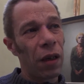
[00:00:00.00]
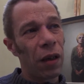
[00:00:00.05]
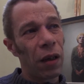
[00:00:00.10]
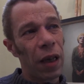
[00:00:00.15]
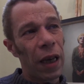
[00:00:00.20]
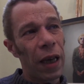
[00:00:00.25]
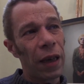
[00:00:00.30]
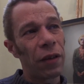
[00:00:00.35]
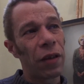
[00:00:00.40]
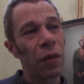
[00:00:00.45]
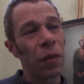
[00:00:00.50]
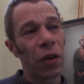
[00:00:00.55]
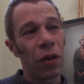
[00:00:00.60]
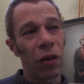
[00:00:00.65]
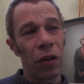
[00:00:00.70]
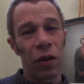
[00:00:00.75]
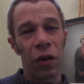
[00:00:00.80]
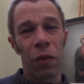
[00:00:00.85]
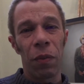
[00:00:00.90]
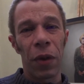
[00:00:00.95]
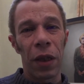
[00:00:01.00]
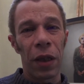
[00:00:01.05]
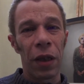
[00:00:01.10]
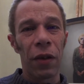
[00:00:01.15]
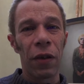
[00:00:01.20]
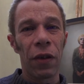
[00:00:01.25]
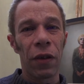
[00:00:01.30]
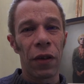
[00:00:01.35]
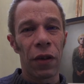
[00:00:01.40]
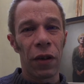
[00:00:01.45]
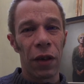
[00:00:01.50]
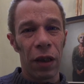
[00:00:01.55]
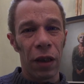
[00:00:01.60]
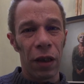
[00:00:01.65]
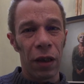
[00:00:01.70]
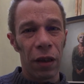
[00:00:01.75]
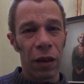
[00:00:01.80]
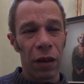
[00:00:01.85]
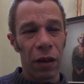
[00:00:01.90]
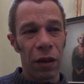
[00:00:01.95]
exhibition space
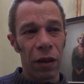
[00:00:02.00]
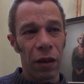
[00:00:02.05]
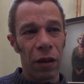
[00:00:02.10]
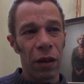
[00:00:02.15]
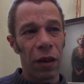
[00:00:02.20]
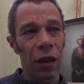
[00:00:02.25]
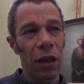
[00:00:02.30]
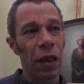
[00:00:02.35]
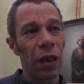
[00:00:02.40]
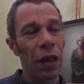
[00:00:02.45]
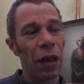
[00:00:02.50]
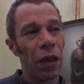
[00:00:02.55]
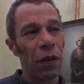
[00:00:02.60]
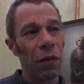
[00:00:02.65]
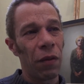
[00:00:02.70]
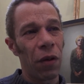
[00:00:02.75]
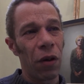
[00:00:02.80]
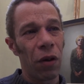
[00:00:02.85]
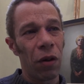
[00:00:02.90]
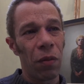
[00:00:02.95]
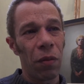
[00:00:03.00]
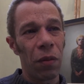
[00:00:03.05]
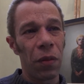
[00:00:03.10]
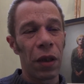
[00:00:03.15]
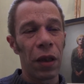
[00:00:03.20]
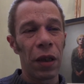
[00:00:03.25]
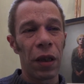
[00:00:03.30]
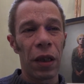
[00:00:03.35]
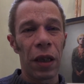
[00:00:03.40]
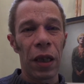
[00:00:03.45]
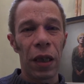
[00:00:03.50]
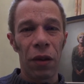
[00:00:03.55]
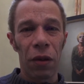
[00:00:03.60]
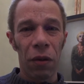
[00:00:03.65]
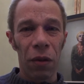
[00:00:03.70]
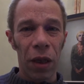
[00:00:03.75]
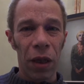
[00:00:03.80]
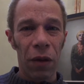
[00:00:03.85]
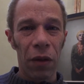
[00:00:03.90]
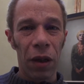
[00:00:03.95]
in Rome in the ghetto
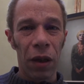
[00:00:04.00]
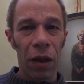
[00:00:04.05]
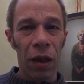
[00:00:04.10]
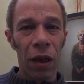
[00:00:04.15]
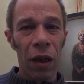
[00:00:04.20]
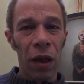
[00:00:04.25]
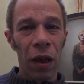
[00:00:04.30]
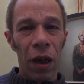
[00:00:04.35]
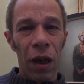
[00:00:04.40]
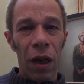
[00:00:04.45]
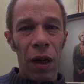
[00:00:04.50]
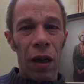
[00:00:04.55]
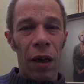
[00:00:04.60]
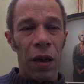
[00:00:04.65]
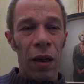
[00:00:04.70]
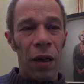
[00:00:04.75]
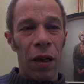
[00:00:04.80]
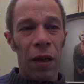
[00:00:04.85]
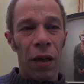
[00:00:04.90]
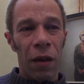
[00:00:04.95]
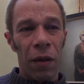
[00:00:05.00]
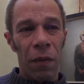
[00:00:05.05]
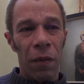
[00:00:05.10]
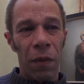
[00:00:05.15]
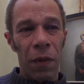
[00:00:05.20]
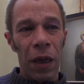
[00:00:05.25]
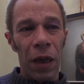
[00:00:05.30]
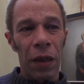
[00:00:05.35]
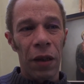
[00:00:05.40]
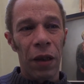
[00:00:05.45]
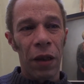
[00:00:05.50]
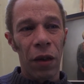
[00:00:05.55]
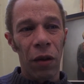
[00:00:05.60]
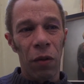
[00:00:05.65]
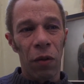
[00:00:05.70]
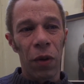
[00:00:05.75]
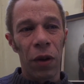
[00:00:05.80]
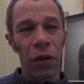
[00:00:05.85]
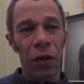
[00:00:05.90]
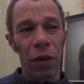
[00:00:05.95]
area, and he
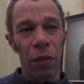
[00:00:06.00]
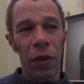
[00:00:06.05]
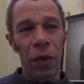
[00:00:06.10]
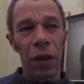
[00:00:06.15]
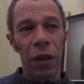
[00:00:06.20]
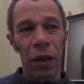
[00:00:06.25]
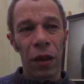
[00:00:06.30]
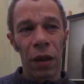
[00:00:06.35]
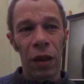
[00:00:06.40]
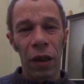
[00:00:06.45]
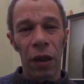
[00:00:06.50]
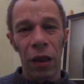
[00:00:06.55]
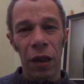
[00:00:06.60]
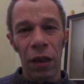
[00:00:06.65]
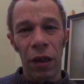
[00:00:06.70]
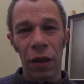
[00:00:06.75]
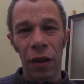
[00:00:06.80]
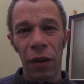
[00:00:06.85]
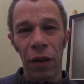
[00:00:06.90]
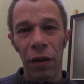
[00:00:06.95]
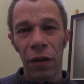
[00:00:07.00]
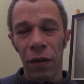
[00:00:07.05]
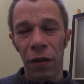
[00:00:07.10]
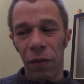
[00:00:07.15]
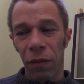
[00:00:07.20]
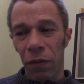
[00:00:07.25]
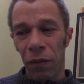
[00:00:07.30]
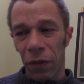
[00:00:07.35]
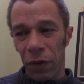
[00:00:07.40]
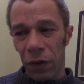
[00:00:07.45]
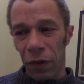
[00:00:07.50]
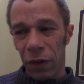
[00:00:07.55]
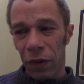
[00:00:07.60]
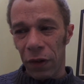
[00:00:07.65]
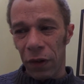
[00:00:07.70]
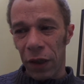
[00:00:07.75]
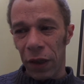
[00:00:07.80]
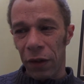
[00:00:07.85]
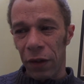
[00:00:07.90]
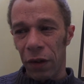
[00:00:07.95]
almost immediately
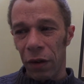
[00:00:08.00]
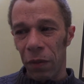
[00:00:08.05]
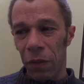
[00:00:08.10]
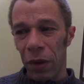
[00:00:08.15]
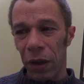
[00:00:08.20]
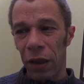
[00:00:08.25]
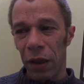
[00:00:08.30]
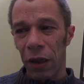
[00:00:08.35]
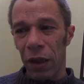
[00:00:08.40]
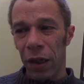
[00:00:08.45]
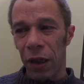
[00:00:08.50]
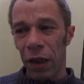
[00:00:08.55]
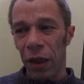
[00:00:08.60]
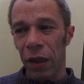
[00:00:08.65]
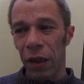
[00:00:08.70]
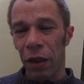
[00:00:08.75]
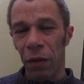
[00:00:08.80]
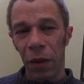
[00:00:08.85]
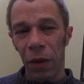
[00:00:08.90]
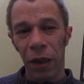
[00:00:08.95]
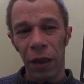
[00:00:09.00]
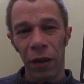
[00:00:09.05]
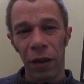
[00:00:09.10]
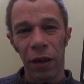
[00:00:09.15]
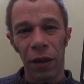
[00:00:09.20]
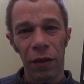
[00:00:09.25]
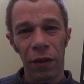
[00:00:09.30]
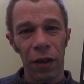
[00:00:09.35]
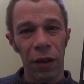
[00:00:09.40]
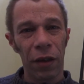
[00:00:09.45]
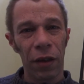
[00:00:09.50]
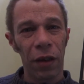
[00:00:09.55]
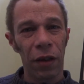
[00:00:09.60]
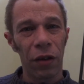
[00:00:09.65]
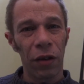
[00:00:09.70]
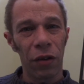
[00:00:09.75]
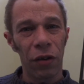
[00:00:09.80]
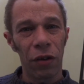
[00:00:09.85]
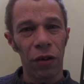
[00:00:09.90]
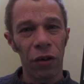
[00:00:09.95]
said to me, "I like your paintings, I think
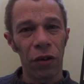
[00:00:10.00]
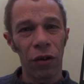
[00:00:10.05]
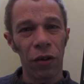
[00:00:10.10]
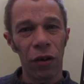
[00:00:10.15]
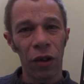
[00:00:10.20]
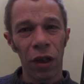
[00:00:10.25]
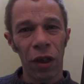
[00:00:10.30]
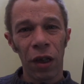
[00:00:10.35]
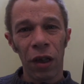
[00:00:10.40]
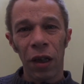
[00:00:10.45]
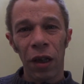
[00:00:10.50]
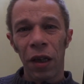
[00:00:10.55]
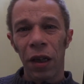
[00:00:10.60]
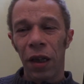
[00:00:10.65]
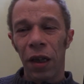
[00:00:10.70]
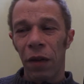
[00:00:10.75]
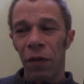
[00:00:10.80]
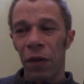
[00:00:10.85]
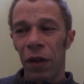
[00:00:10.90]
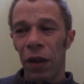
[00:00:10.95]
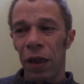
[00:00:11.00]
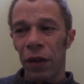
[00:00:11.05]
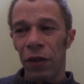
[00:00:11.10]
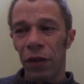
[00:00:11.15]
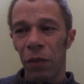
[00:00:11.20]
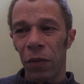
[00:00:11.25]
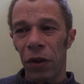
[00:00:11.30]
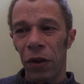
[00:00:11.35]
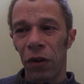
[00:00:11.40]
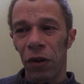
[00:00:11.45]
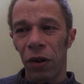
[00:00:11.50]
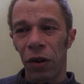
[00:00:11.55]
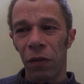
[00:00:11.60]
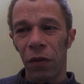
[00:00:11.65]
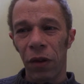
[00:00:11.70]
you should have an exhibition of